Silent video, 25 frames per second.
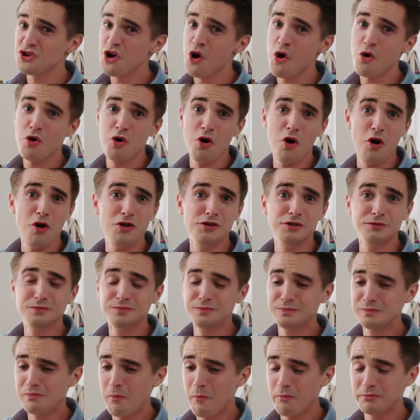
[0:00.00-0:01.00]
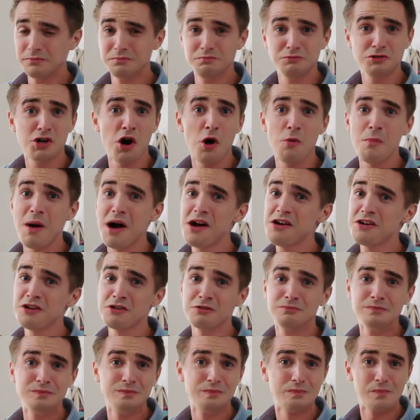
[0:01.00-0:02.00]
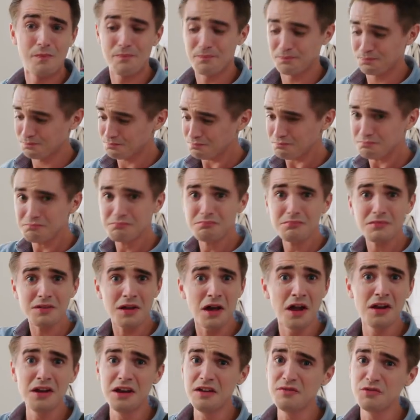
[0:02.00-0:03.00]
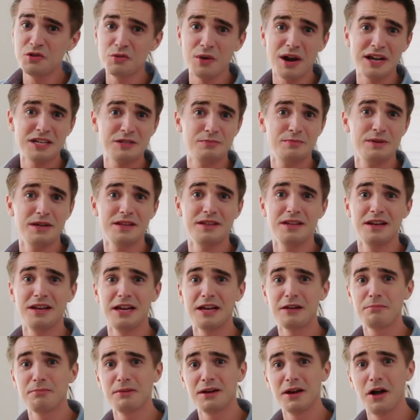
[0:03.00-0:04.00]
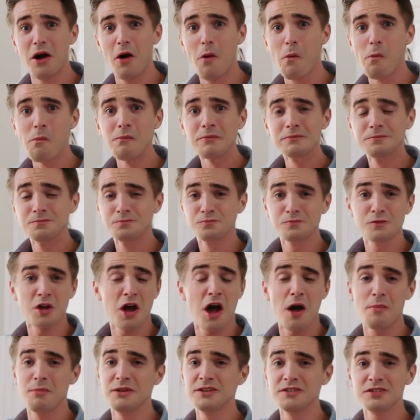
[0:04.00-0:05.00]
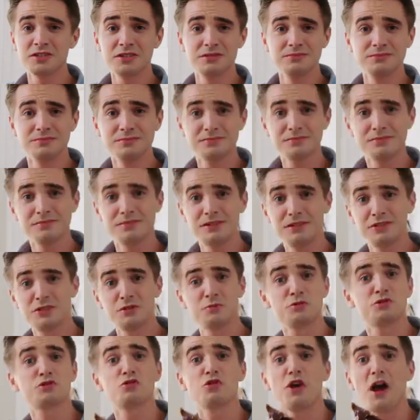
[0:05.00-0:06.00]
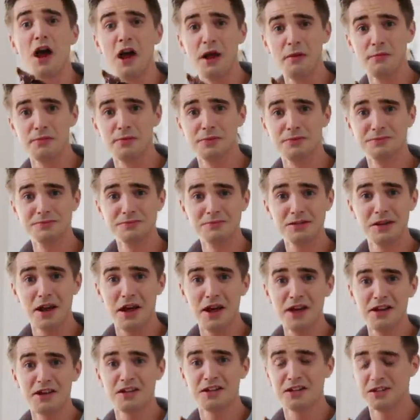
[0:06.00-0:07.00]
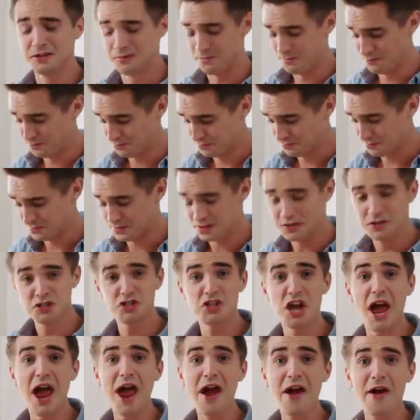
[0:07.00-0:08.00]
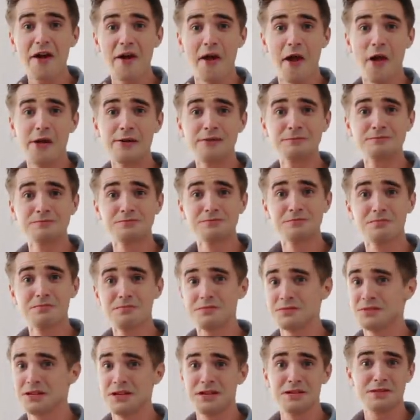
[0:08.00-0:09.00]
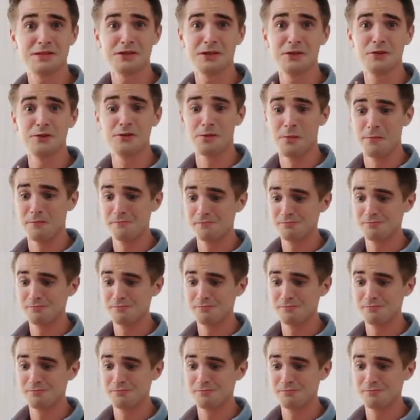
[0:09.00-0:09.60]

So good. Go make it. I'll leave the recipe in the link below. Comment, subscribe, like, share. See you soon.